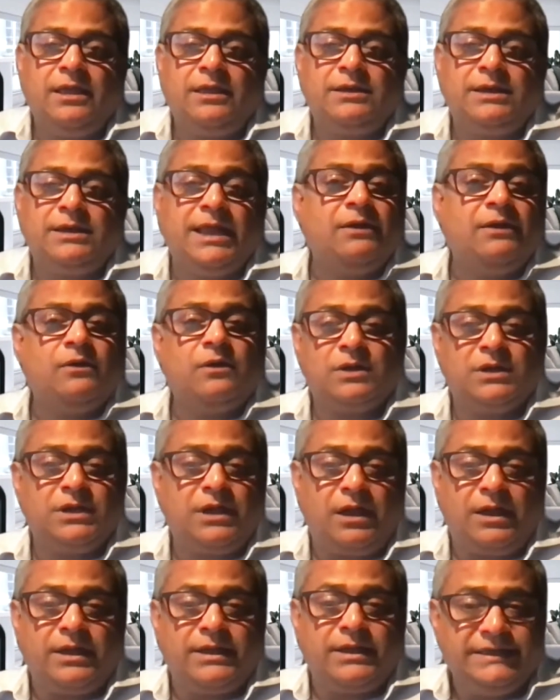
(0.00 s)
Now,
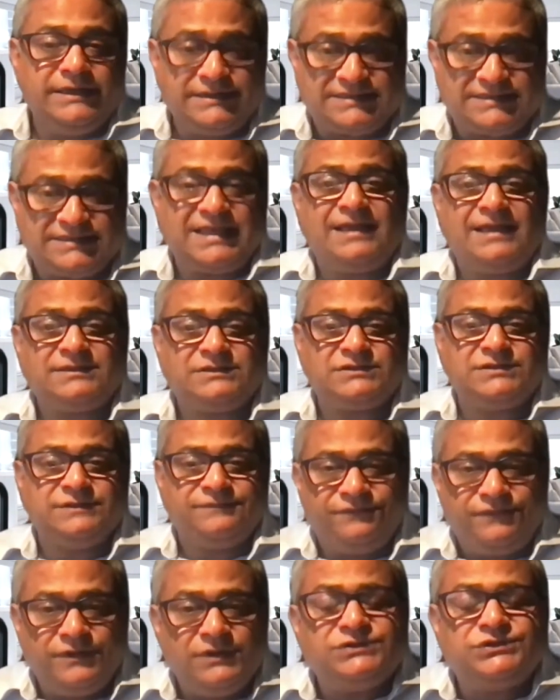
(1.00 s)
is that
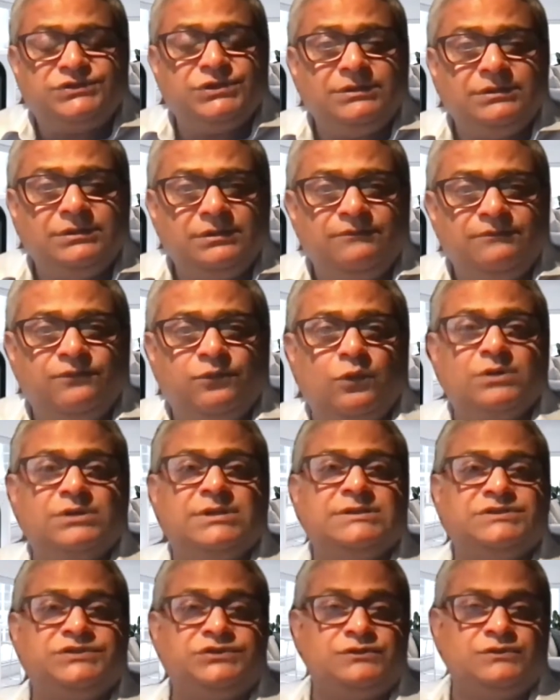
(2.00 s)
sufficient for
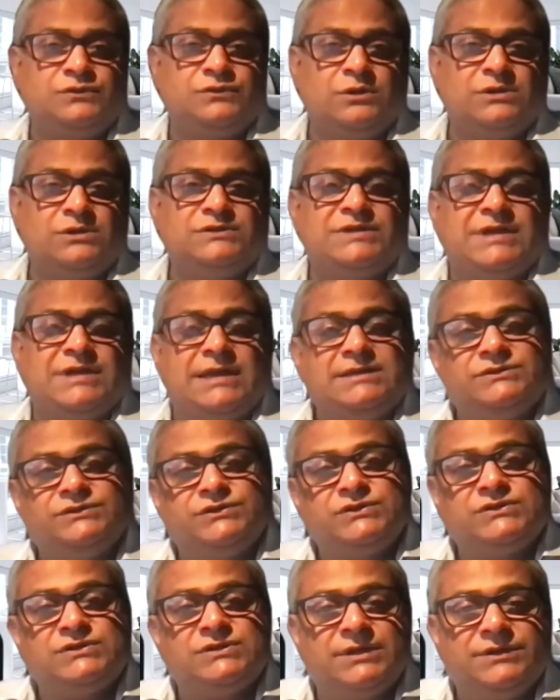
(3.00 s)
the sort of
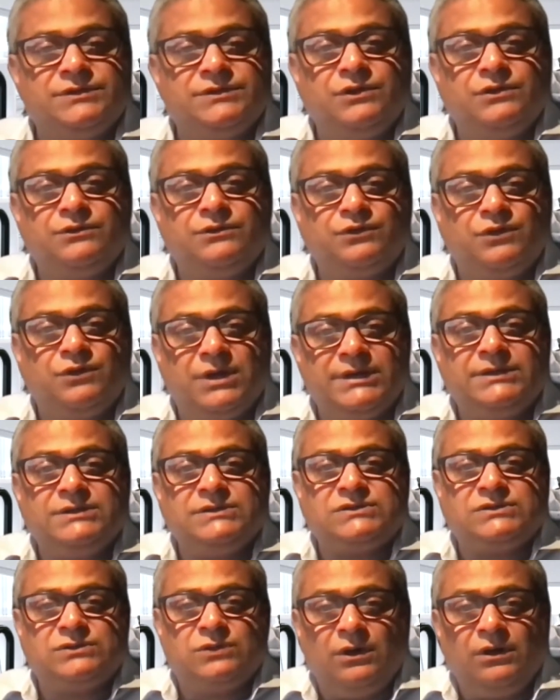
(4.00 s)
challenges that you're trying to
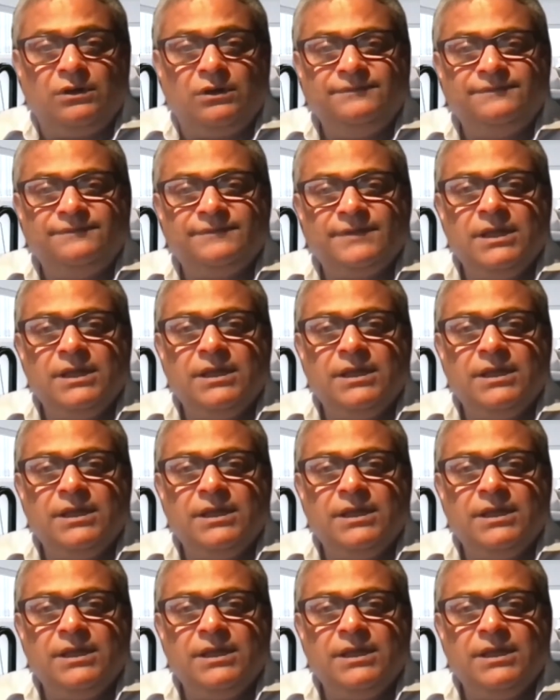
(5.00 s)
solve?